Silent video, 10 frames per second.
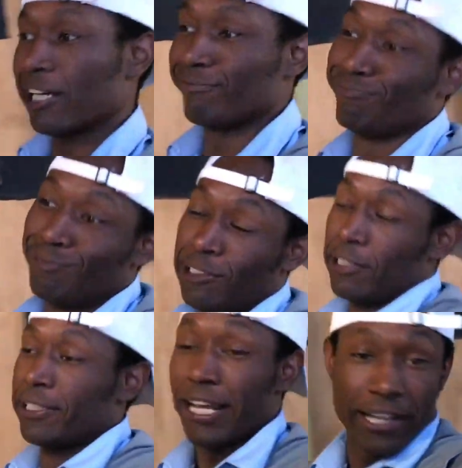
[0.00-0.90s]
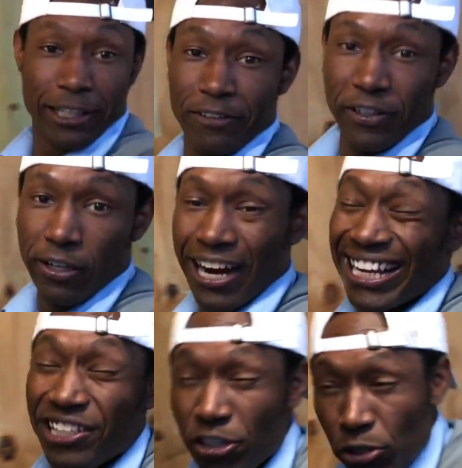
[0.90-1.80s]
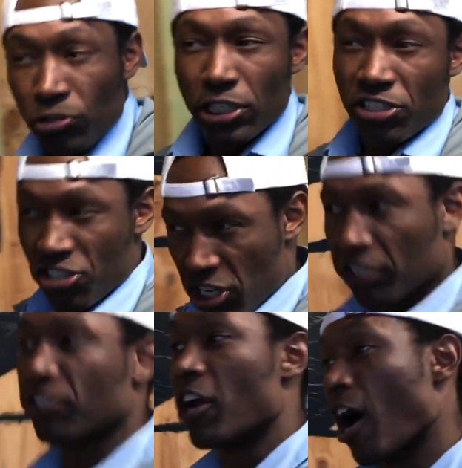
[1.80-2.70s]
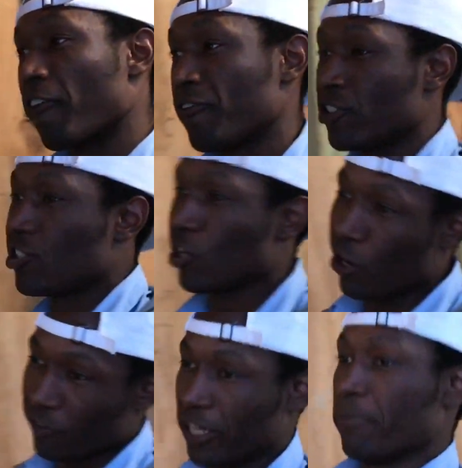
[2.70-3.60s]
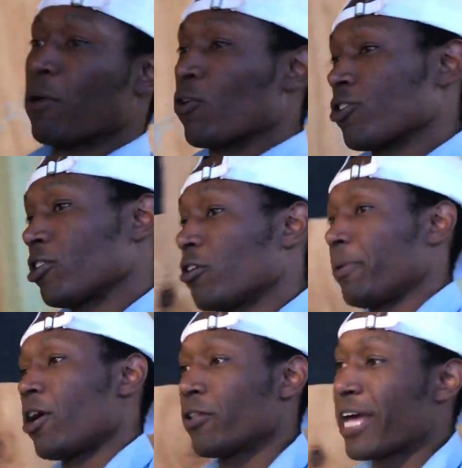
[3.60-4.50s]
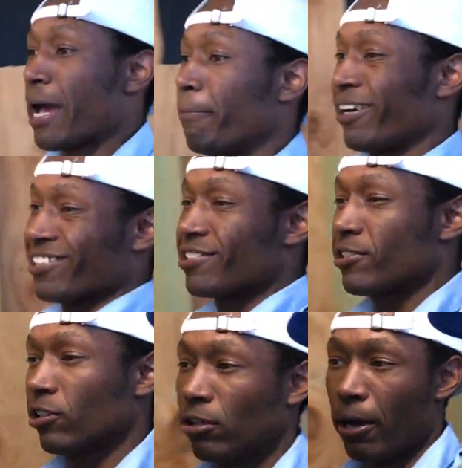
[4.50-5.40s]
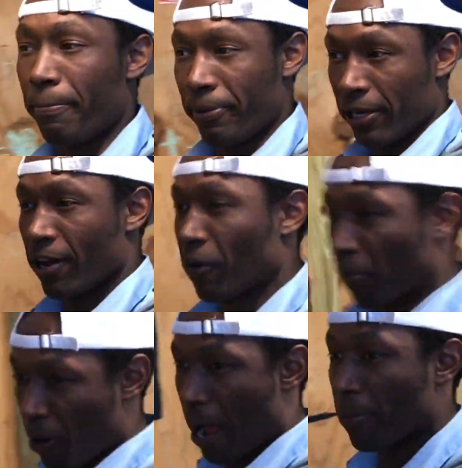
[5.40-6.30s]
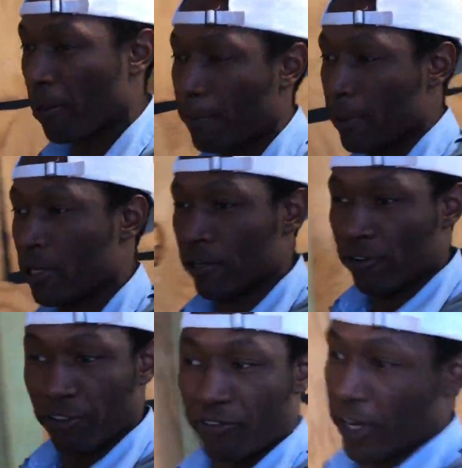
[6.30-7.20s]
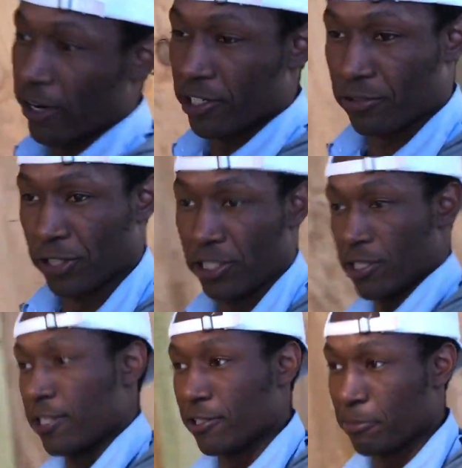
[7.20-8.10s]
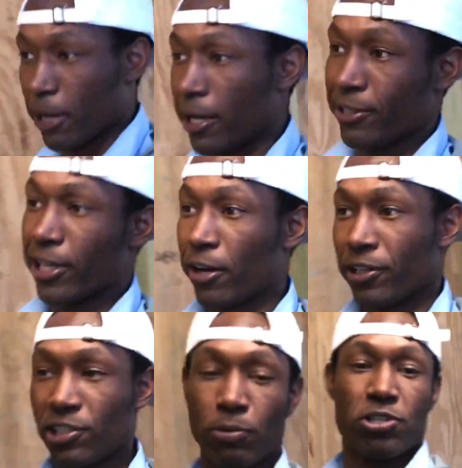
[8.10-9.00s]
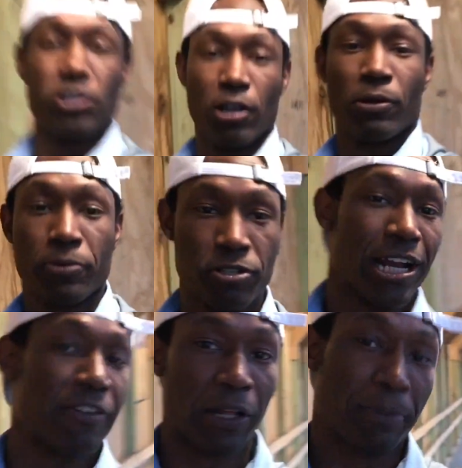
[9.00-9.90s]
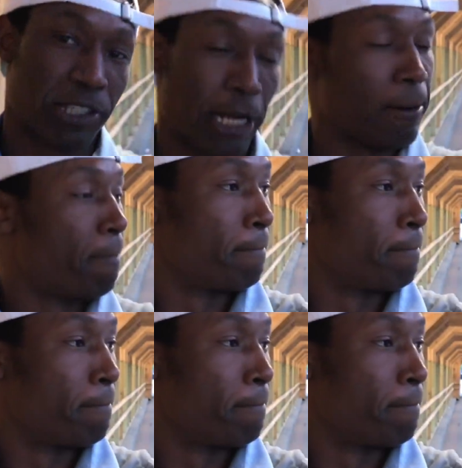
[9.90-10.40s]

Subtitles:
But now that I live here, I use it just enough. And so I've ate my words a little bit on that, but it's still a bit of a problem for various reasons. But, you know, this is what you deal with when you're trying to develop a city.